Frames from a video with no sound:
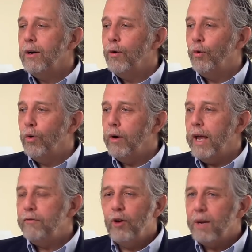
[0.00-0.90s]
or
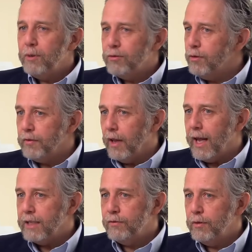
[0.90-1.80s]
have not been true for the
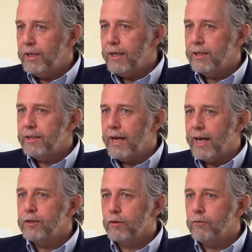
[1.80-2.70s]
last few years
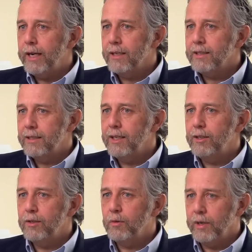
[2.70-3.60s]
as the rate has
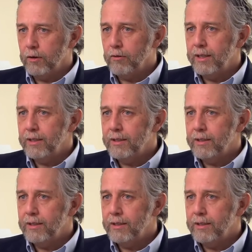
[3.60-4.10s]
continued to increase.